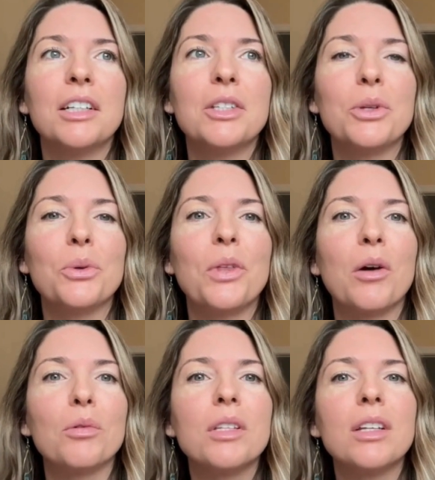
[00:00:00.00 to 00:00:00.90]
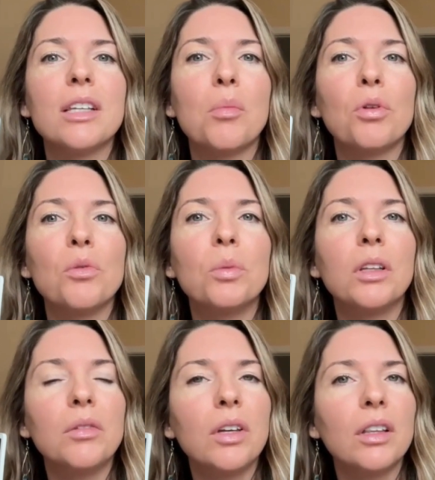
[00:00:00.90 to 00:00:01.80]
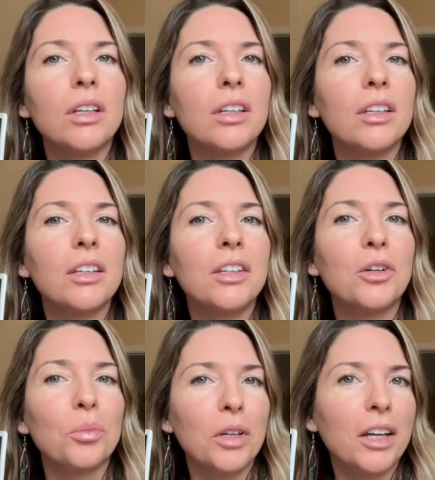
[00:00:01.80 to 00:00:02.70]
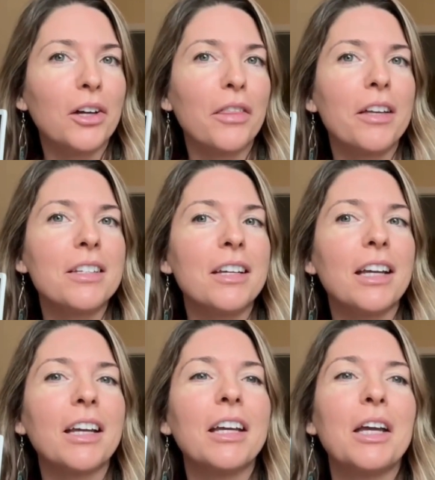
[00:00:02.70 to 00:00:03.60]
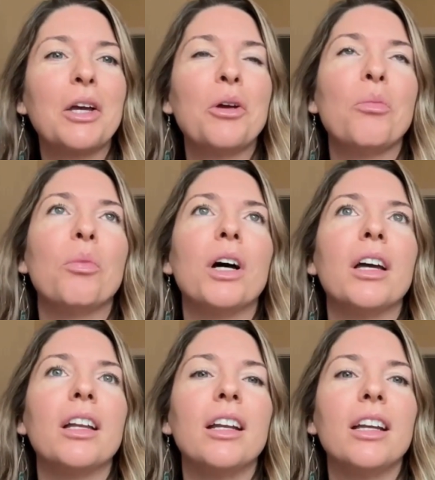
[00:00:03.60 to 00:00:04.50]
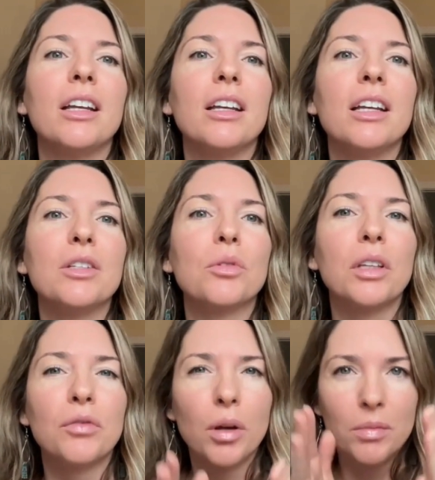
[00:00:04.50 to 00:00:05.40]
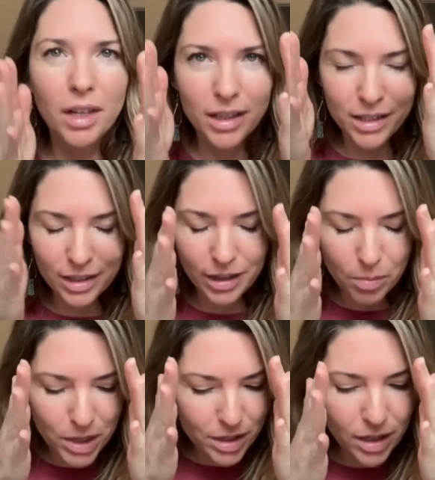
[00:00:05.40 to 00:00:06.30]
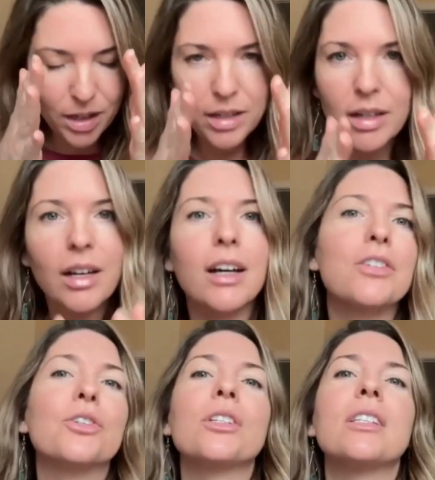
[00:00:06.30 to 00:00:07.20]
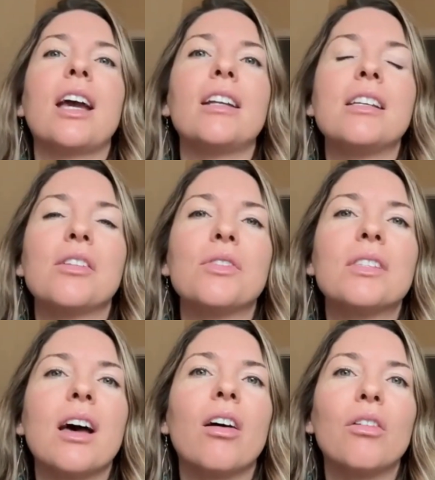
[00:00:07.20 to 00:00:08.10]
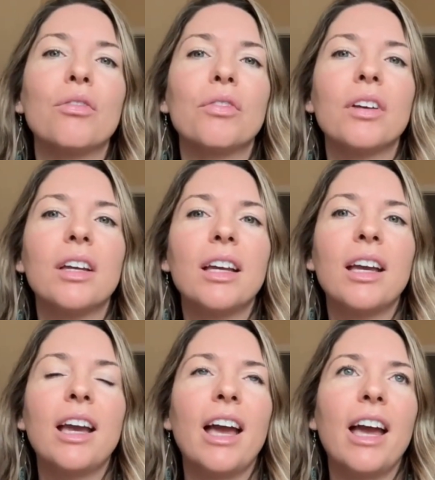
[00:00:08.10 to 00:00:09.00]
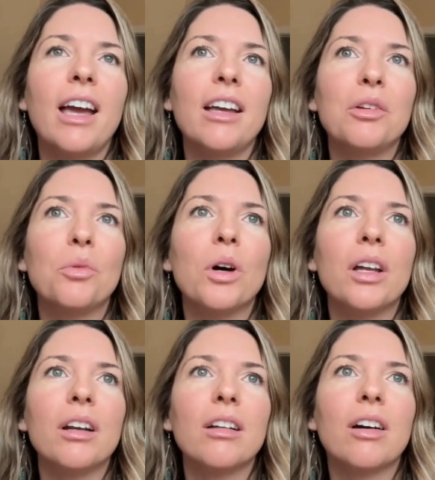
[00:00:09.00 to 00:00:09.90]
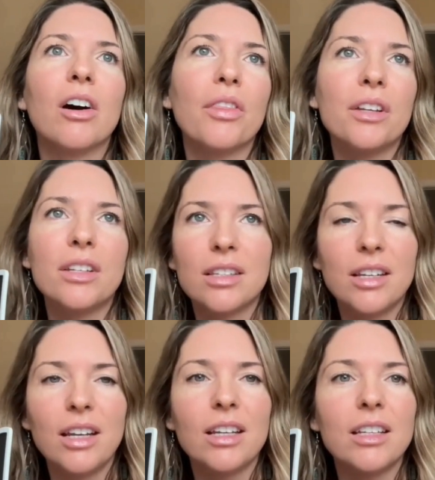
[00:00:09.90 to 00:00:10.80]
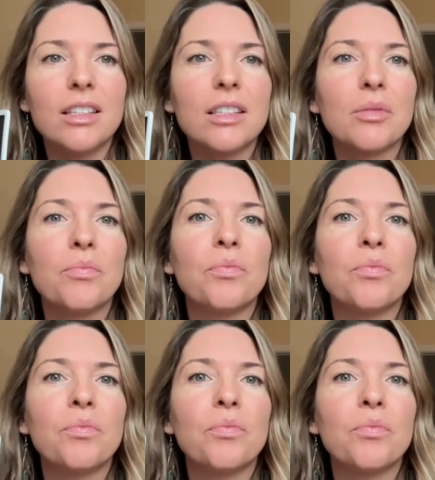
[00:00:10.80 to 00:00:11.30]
So that was an example of believing you're being authentic, but it's really from like this limited understanding of self and what authenticity is.